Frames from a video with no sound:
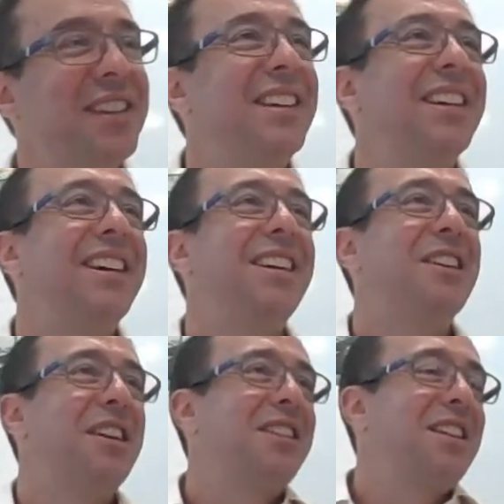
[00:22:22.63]
Uh,
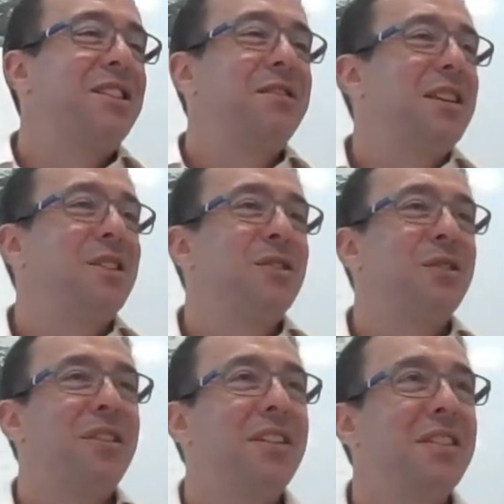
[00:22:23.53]
yeah, that's that's the sort
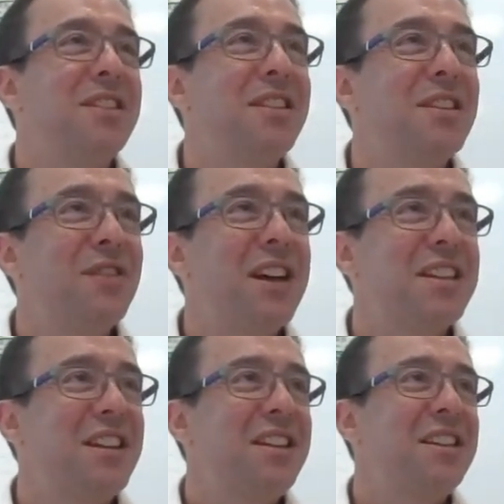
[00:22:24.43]
of thing that's that's
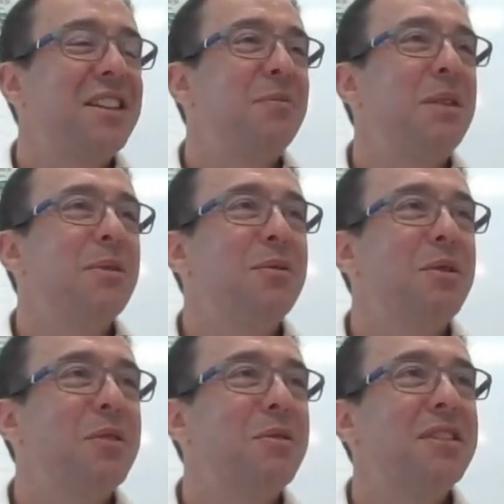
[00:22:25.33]
fascinating to the people that
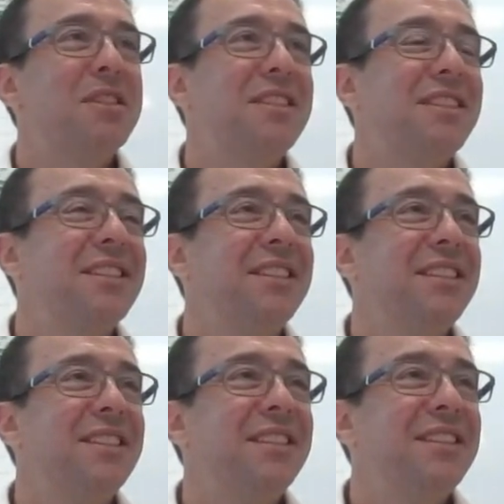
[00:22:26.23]
work
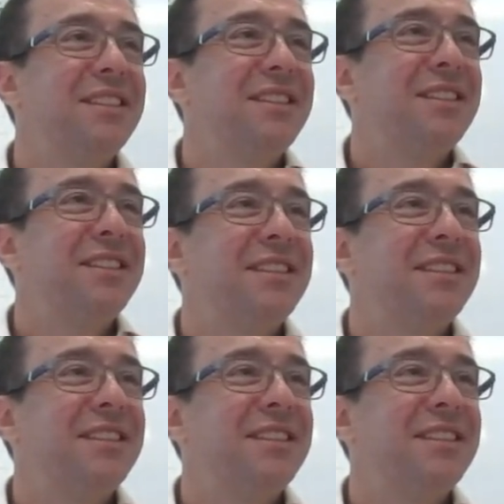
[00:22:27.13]
That's really really